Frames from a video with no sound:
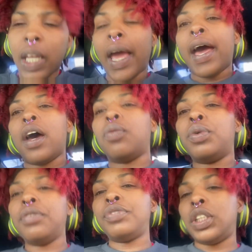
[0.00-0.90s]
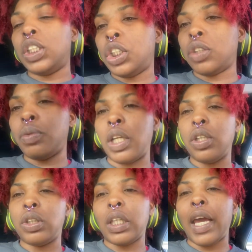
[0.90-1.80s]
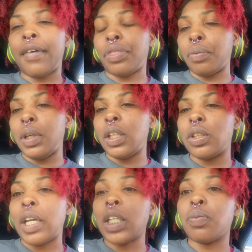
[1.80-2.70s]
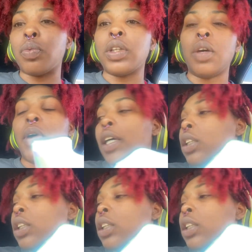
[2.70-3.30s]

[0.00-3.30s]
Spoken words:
had 1 physician when they usually have 3, so that's really why it